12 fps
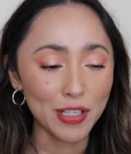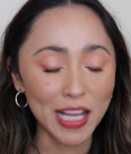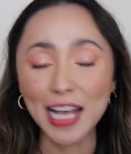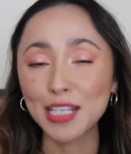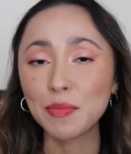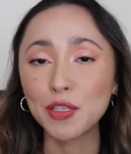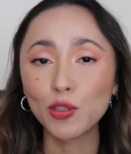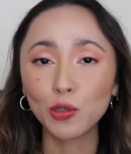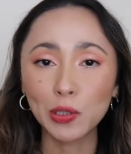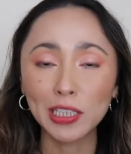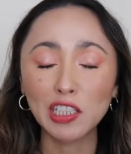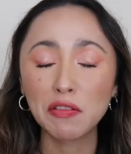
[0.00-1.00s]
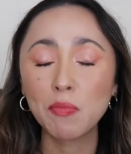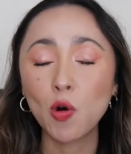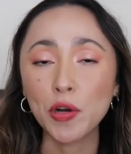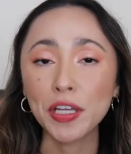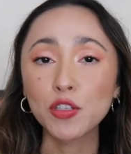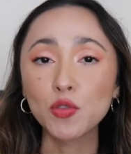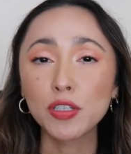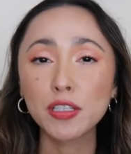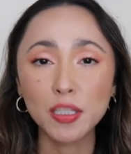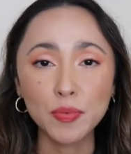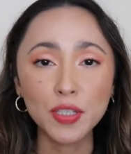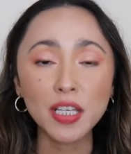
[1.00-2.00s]
asked me to look a little more into these
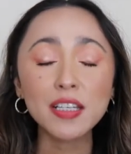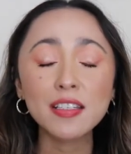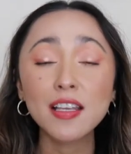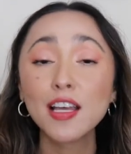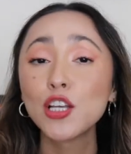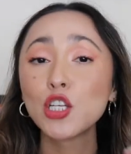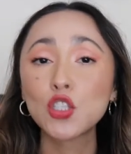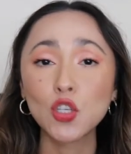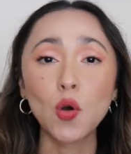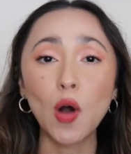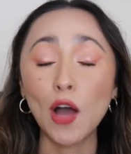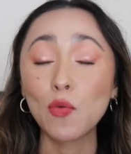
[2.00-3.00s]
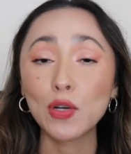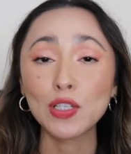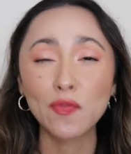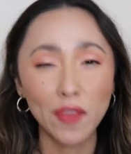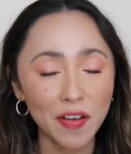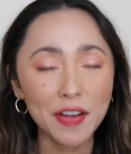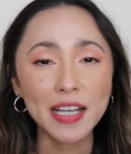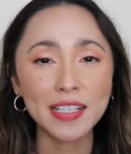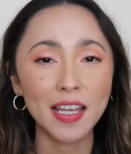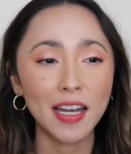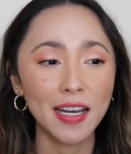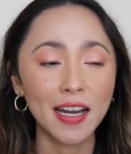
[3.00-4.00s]
lipsticks. So I was very
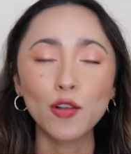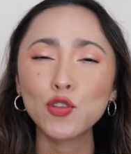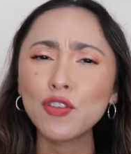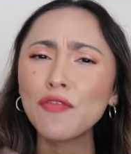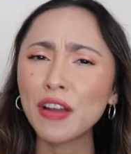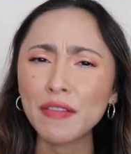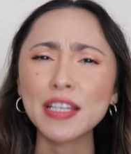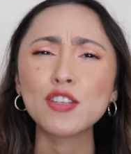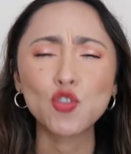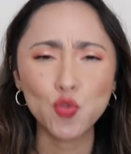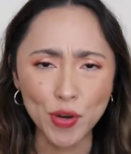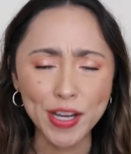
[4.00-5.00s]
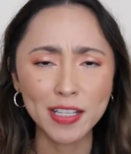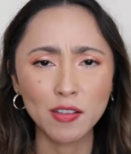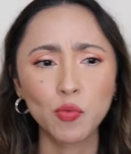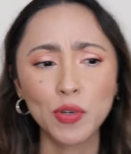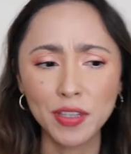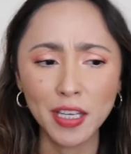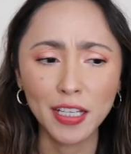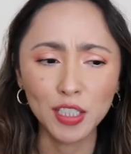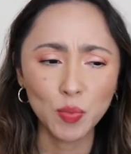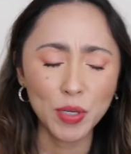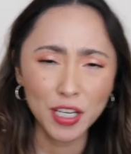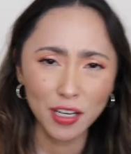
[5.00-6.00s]
excited and also very intrigued with this
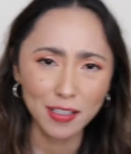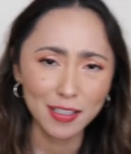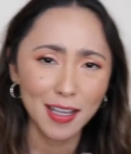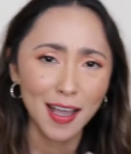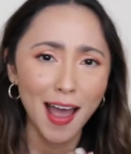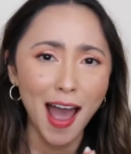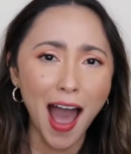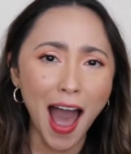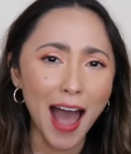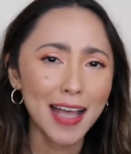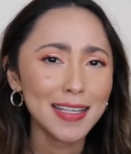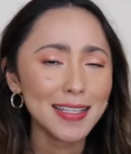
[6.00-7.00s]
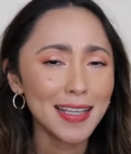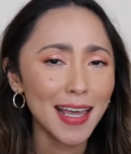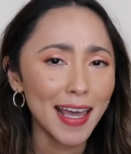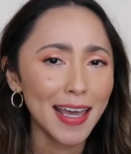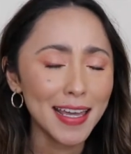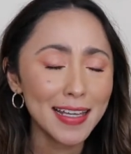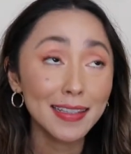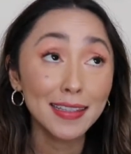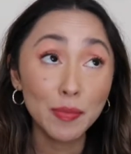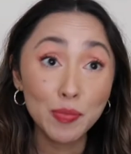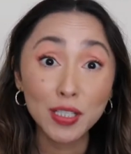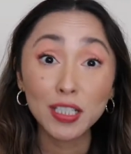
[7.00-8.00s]
because as a
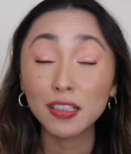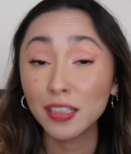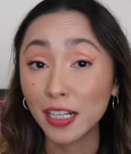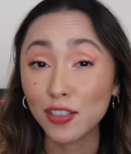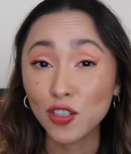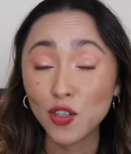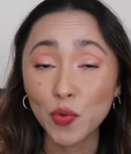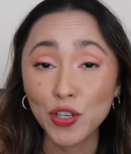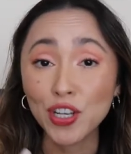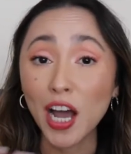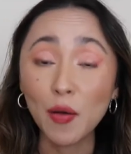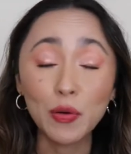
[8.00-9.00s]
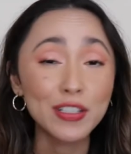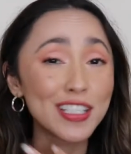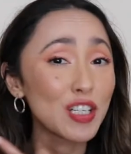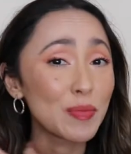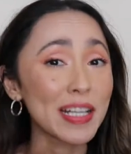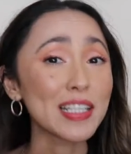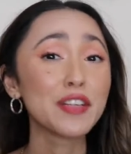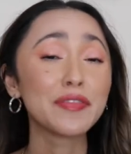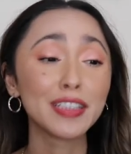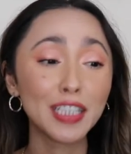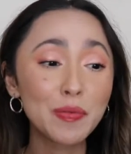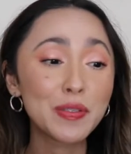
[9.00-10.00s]
lipstick collector, which I would consider myself a
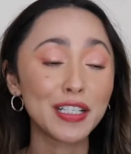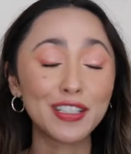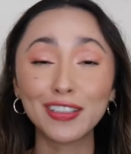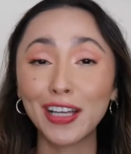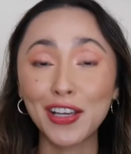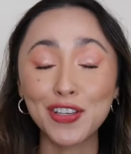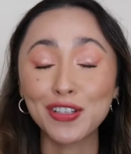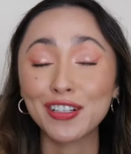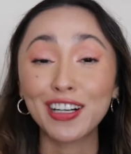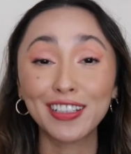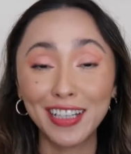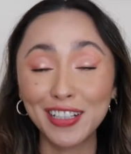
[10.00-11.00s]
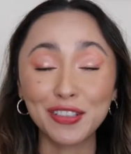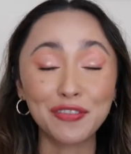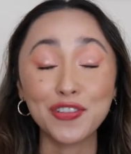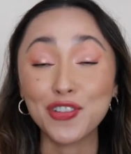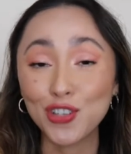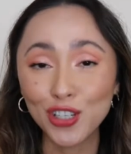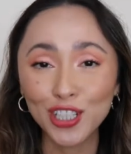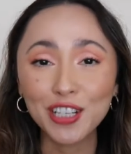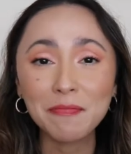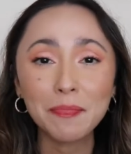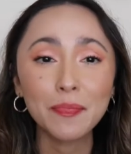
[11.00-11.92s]
lipstick collection collector for sure,